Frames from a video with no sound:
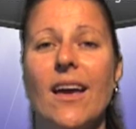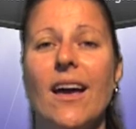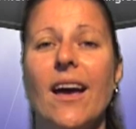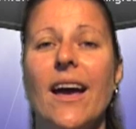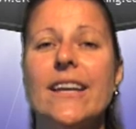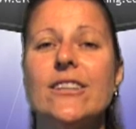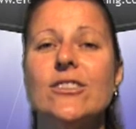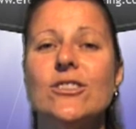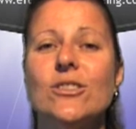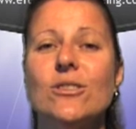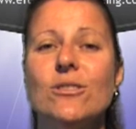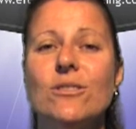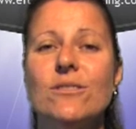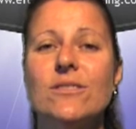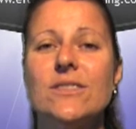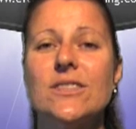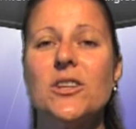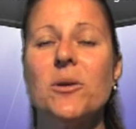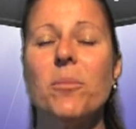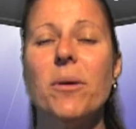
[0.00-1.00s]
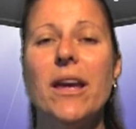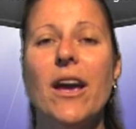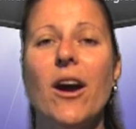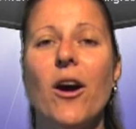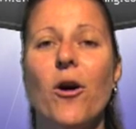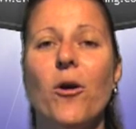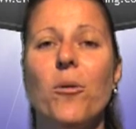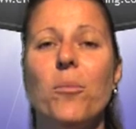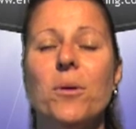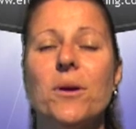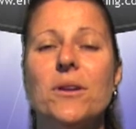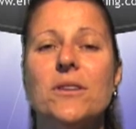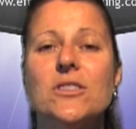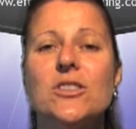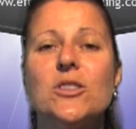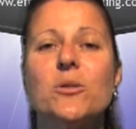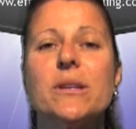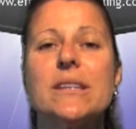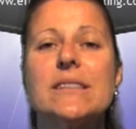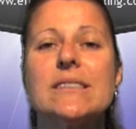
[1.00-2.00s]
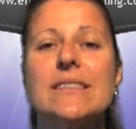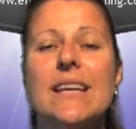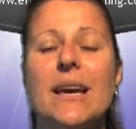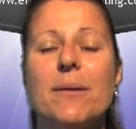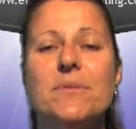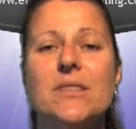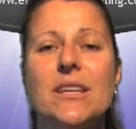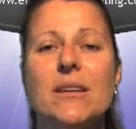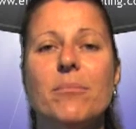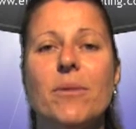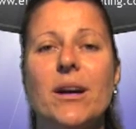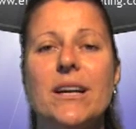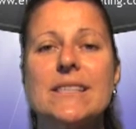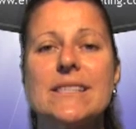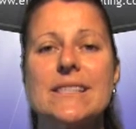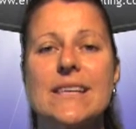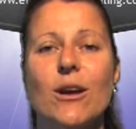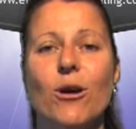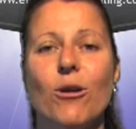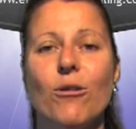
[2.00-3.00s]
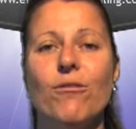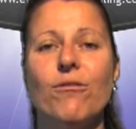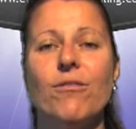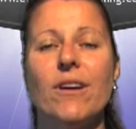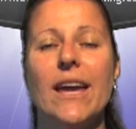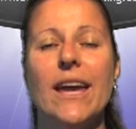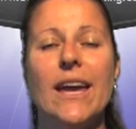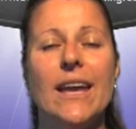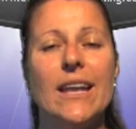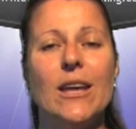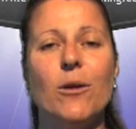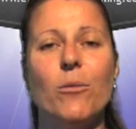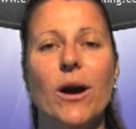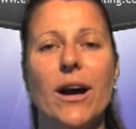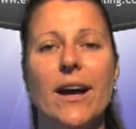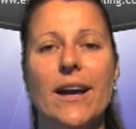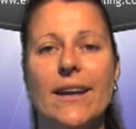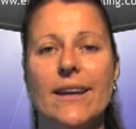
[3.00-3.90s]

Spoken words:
I choose to be open to accepting myself anyway.